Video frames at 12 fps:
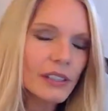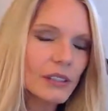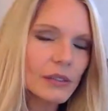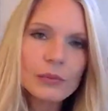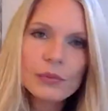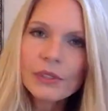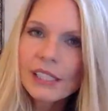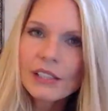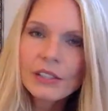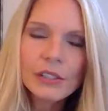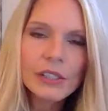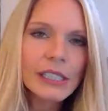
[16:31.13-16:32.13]
really
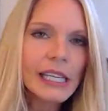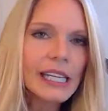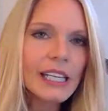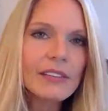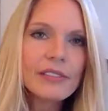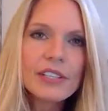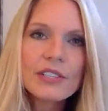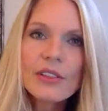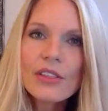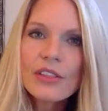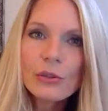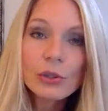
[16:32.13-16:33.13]
thoroughly, give it a
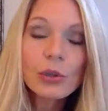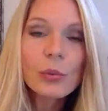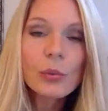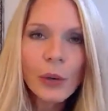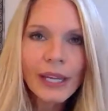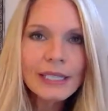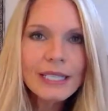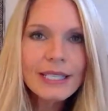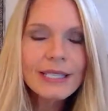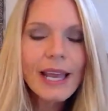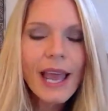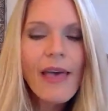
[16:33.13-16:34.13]
thorough
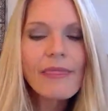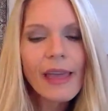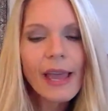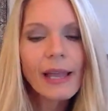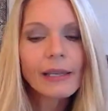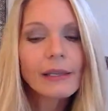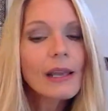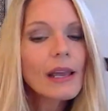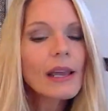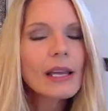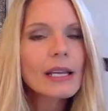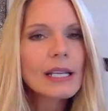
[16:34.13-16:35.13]
rinse, and then
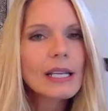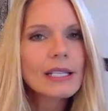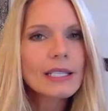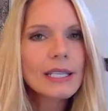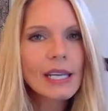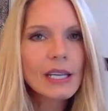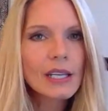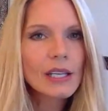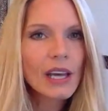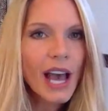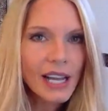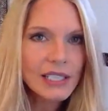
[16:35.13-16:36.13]

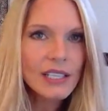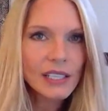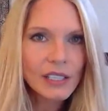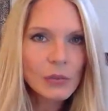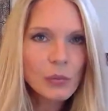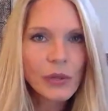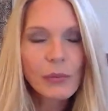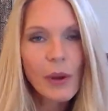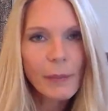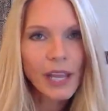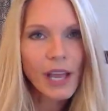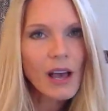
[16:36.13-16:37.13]
take cotton with
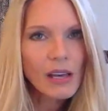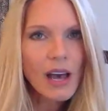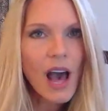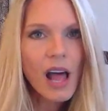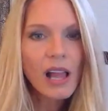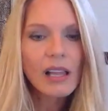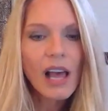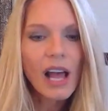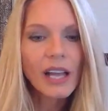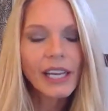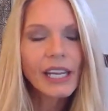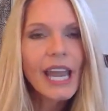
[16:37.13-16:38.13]
rubbing alcohol
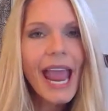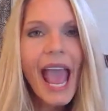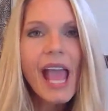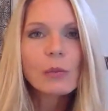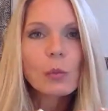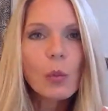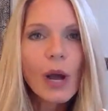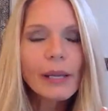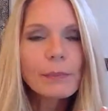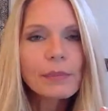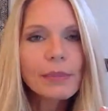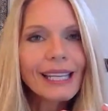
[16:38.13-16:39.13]
on it and
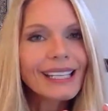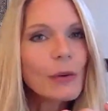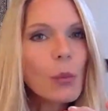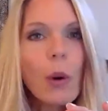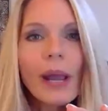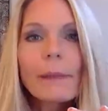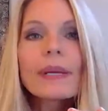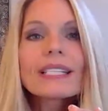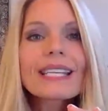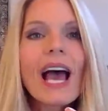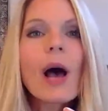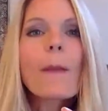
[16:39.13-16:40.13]
wipe it
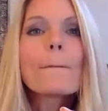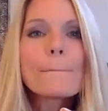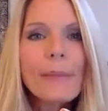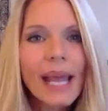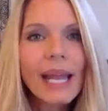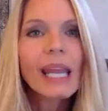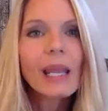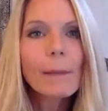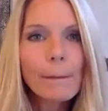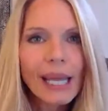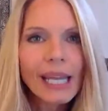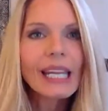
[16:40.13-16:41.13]
down many,
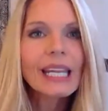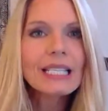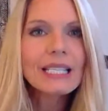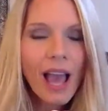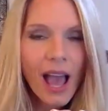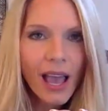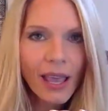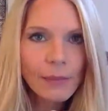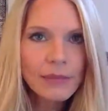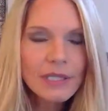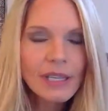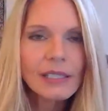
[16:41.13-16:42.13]
many
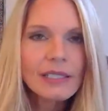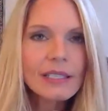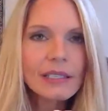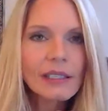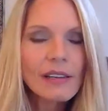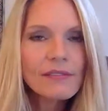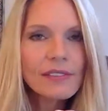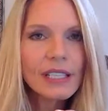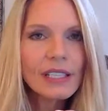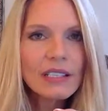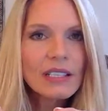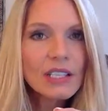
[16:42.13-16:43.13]
times until it
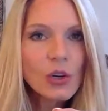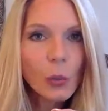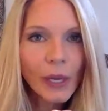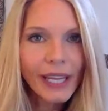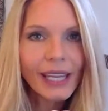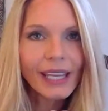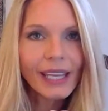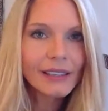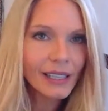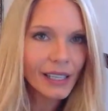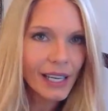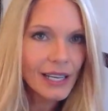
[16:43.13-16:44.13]
feels squeaky
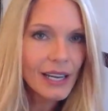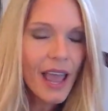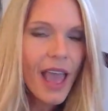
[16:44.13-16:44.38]
clean